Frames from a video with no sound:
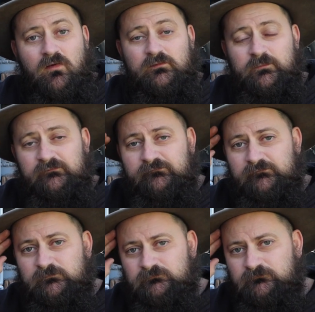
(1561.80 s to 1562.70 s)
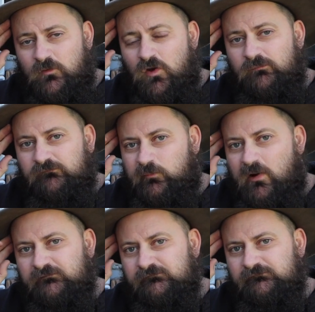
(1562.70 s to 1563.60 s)
Condiments, herbs,
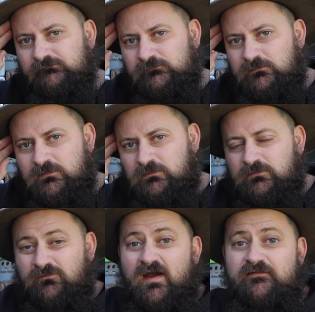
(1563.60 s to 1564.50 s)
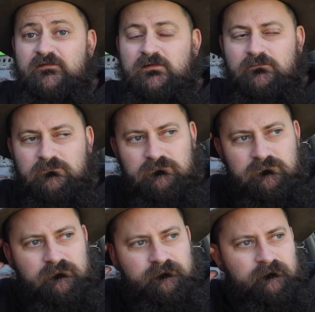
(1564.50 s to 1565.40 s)
spices, gravy,
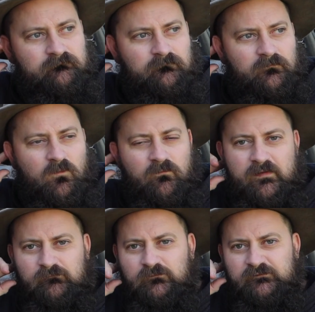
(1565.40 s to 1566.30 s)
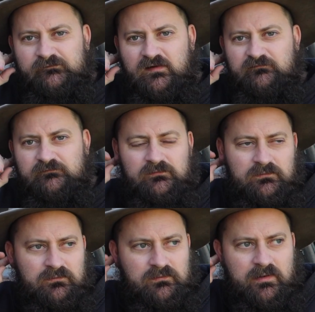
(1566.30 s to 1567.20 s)
all that sort of stuff.
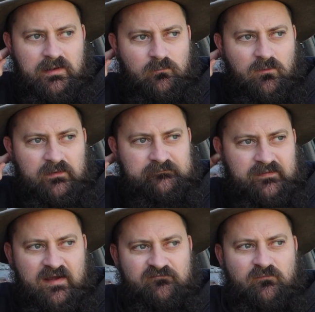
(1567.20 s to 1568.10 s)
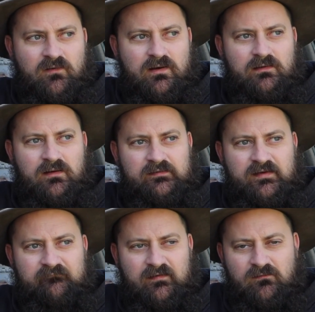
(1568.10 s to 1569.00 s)
I did have
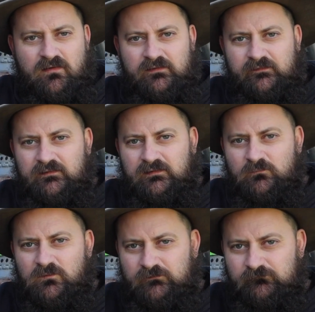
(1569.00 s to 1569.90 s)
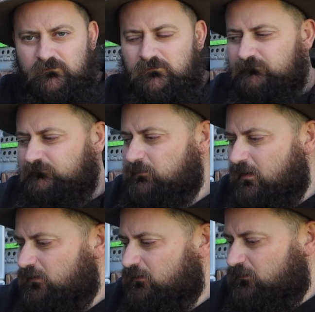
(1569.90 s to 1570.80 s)
that kind of thing in my drawers,
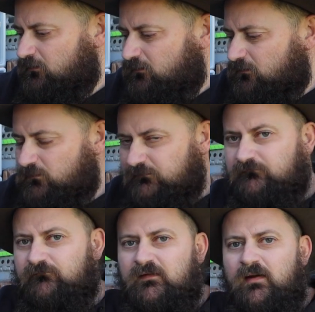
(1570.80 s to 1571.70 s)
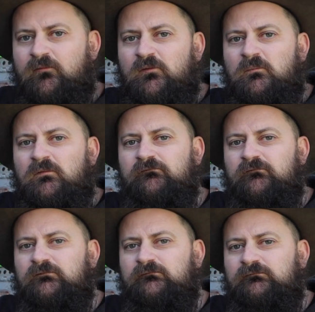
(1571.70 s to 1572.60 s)
but I wanted to free up room in my
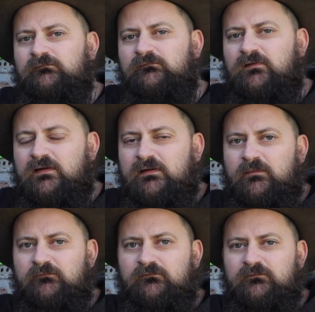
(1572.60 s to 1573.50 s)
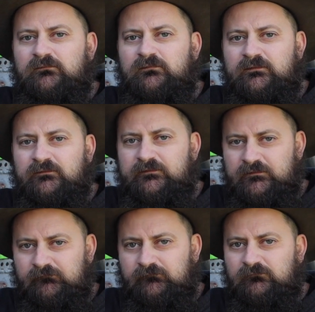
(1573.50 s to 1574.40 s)
drawers, so I ended up doing
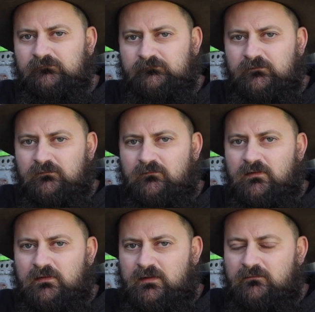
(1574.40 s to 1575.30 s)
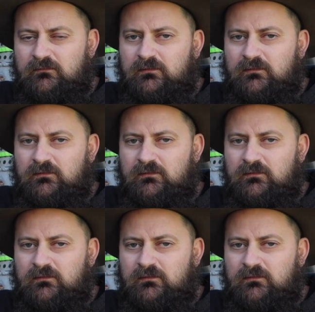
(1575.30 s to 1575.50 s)
this so that I had